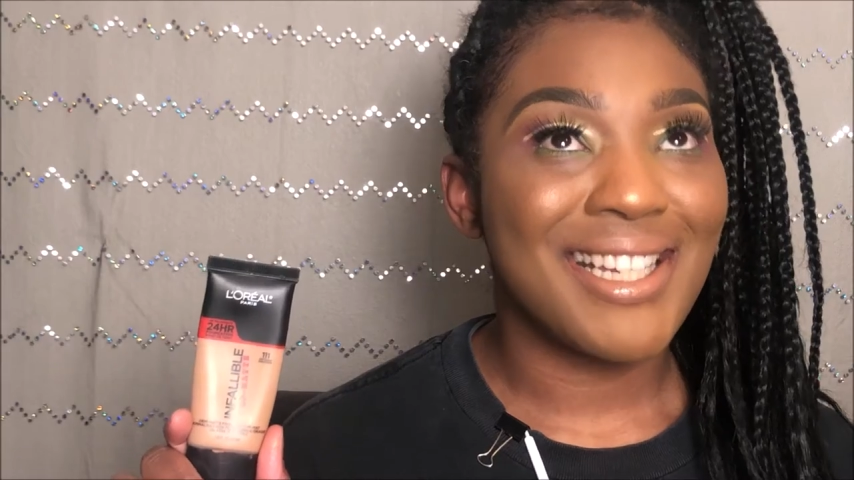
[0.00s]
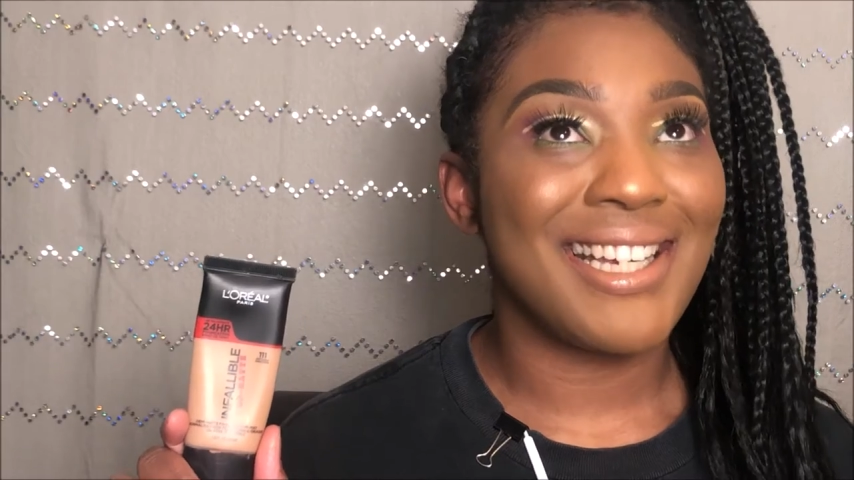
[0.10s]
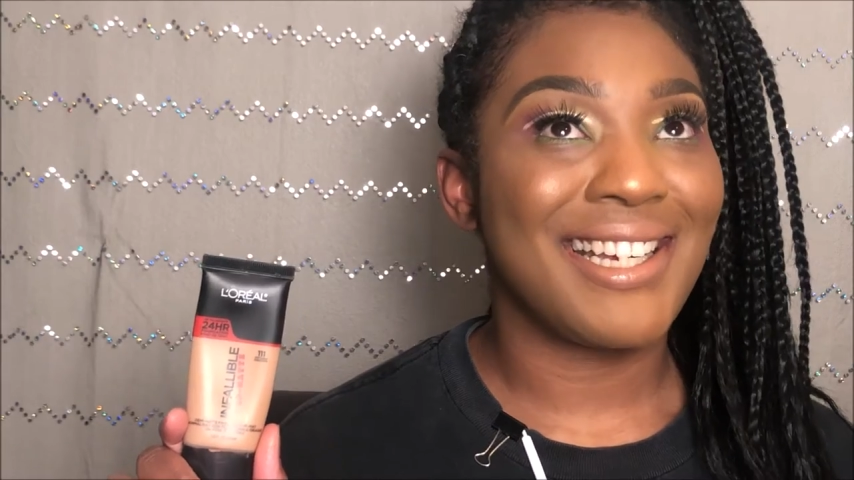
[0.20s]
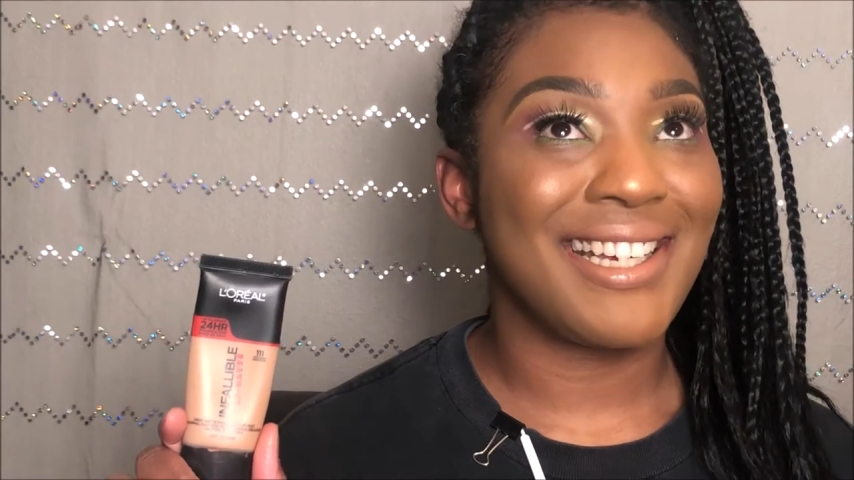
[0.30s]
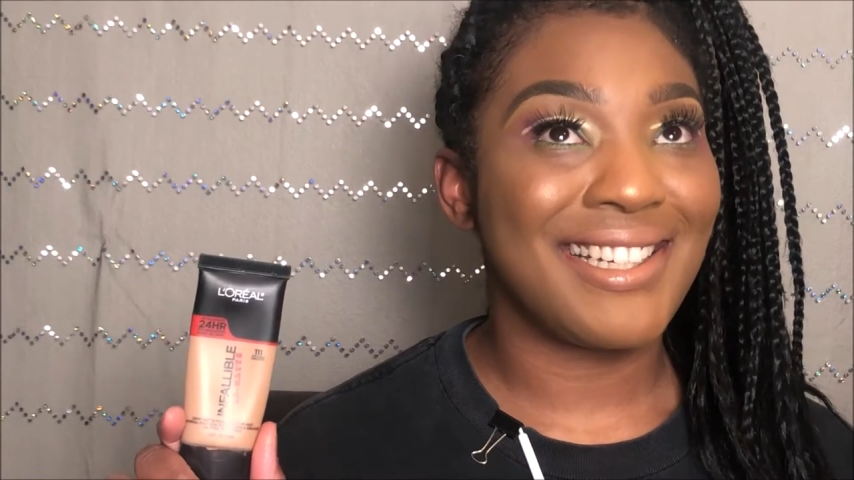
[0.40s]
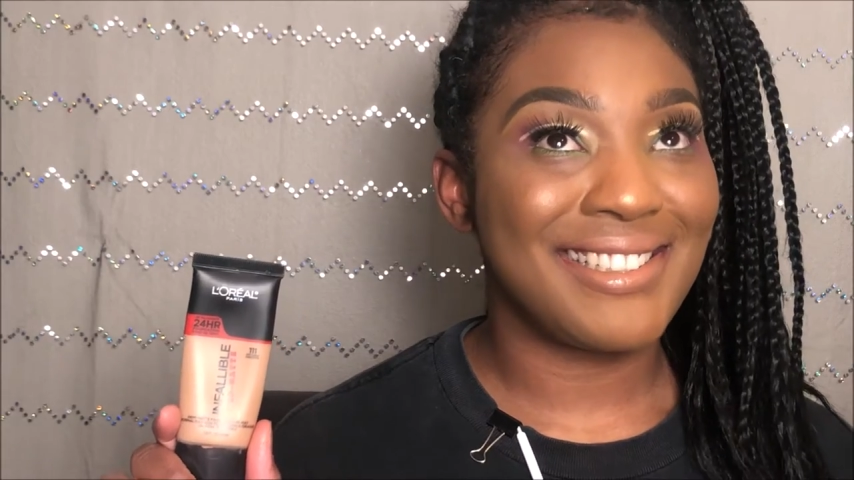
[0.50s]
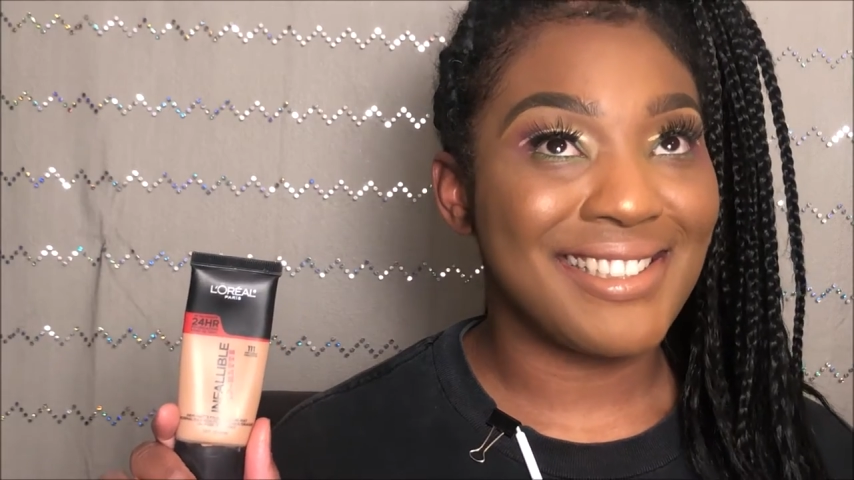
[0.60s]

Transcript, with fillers: I